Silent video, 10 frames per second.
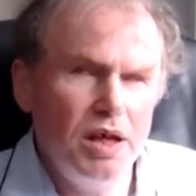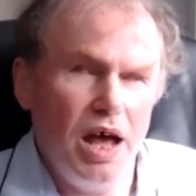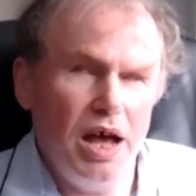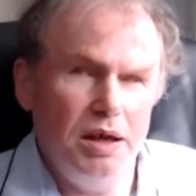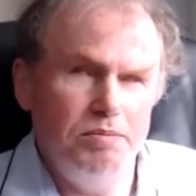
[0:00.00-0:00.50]

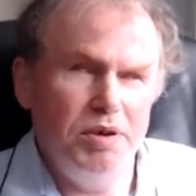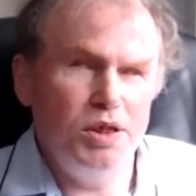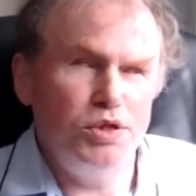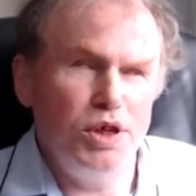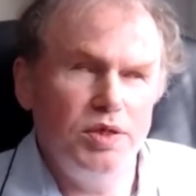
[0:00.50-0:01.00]
a big
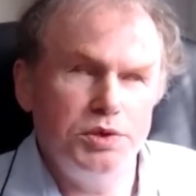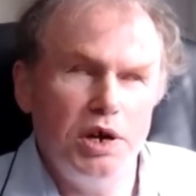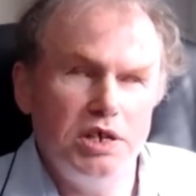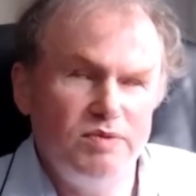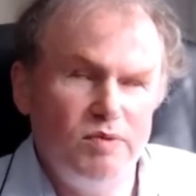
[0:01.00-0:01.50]
thing the
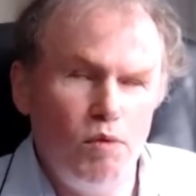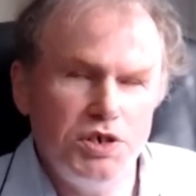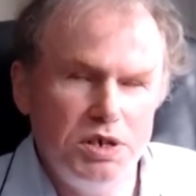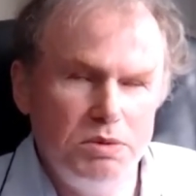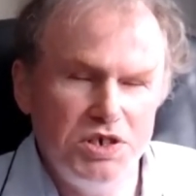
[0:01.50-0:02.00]
size of a
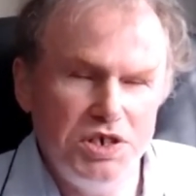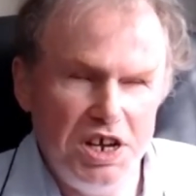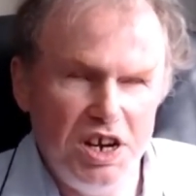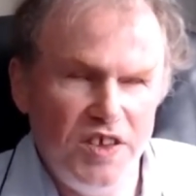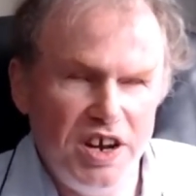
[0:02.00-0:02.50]
washing
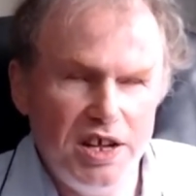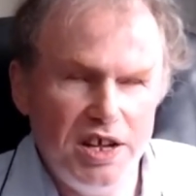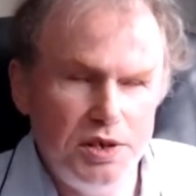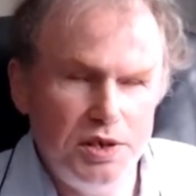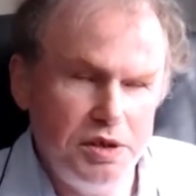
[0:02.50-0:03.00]
machine in the
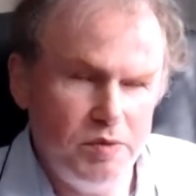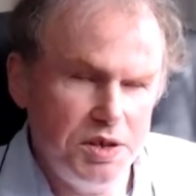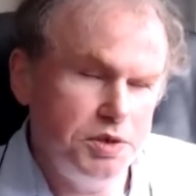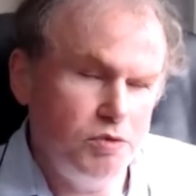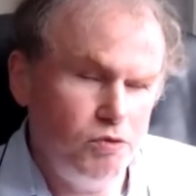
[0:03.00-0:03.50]

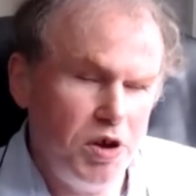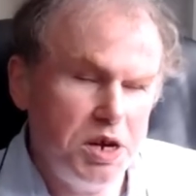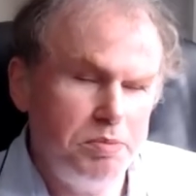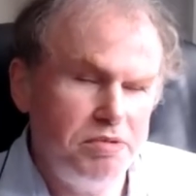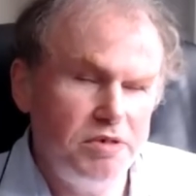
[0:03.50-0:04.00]
1970s that
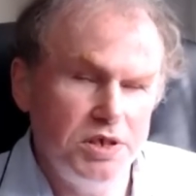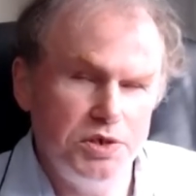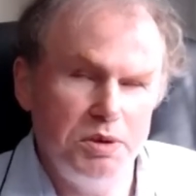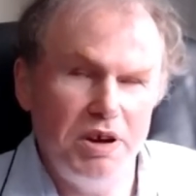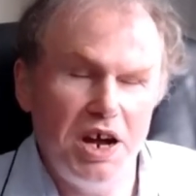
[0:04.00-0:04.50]
read print
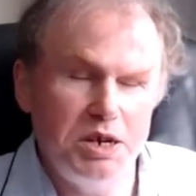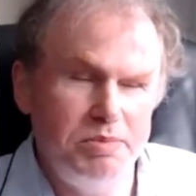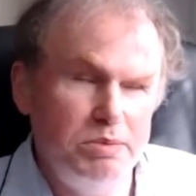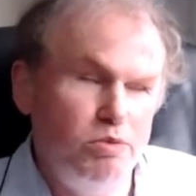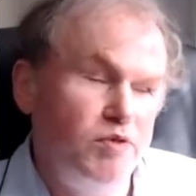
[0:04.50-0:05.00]
to blind
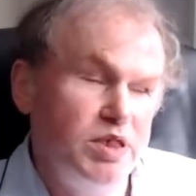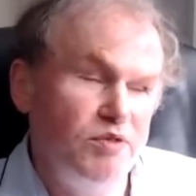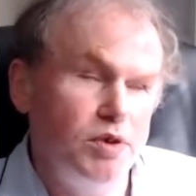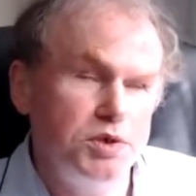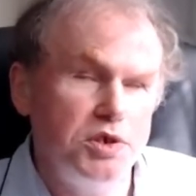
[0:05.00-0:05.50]
people for the
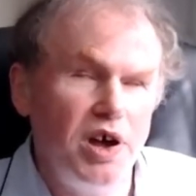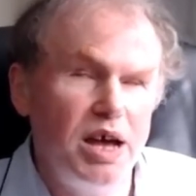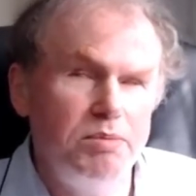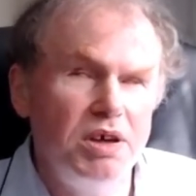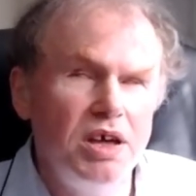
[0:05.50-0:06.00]
first
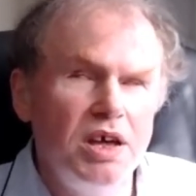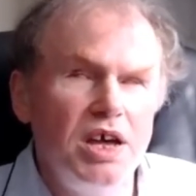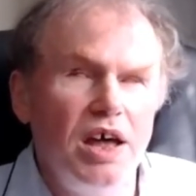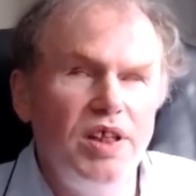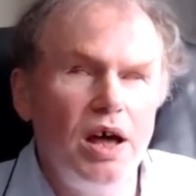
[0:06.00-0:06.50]
time,
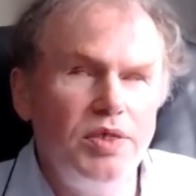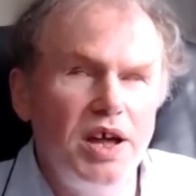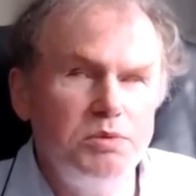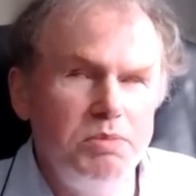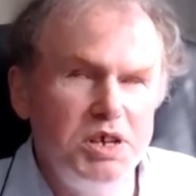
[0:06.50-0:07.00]
and now
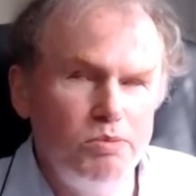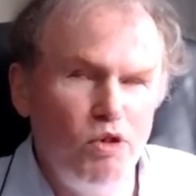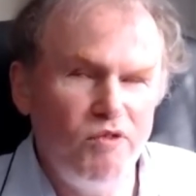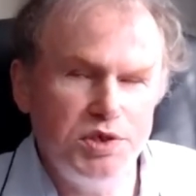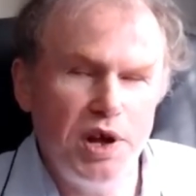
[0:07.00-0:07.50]
that's
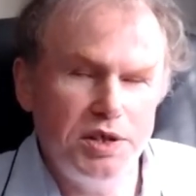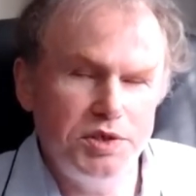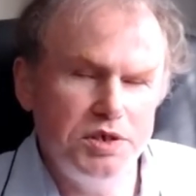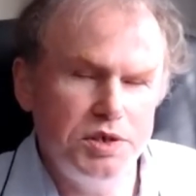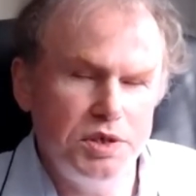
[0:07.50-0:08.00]
metamorphosized
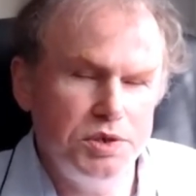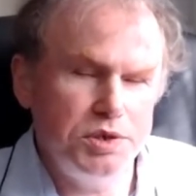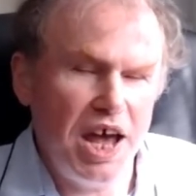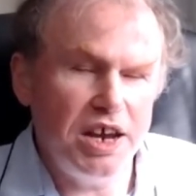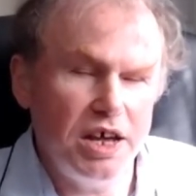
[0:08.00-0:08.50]
into the
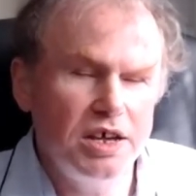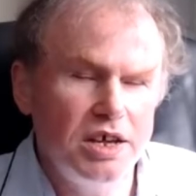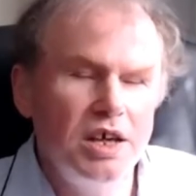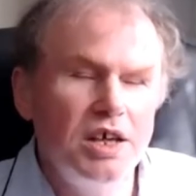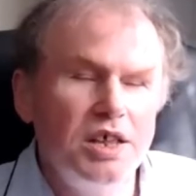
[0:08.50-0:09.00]
scanner
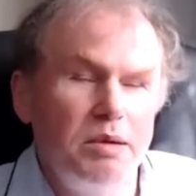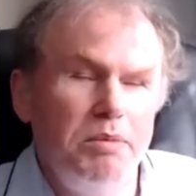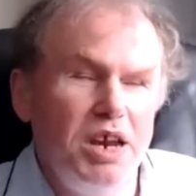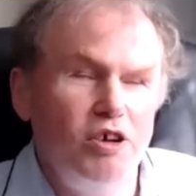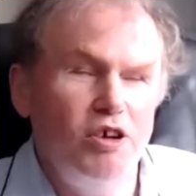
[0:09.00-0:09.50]
that
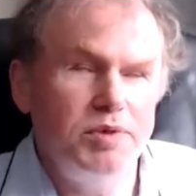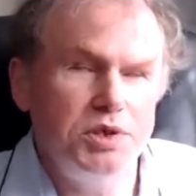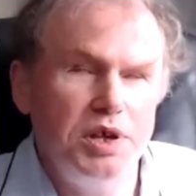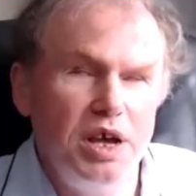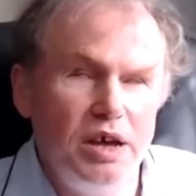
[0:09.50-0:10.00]
many
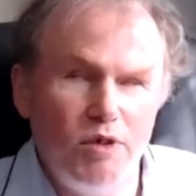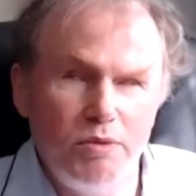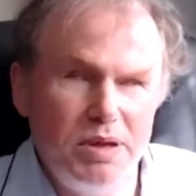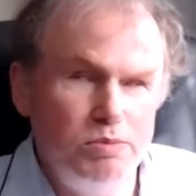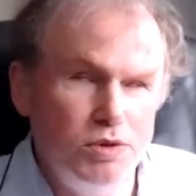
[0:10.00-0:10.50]
offices have on
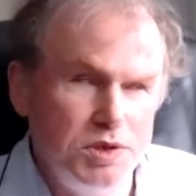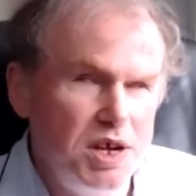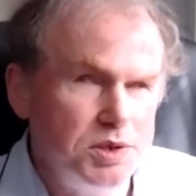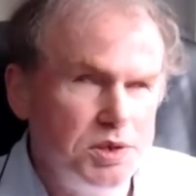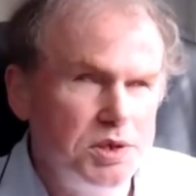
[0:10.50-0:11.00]
people's
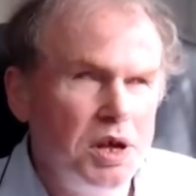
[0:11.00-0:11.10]
desks.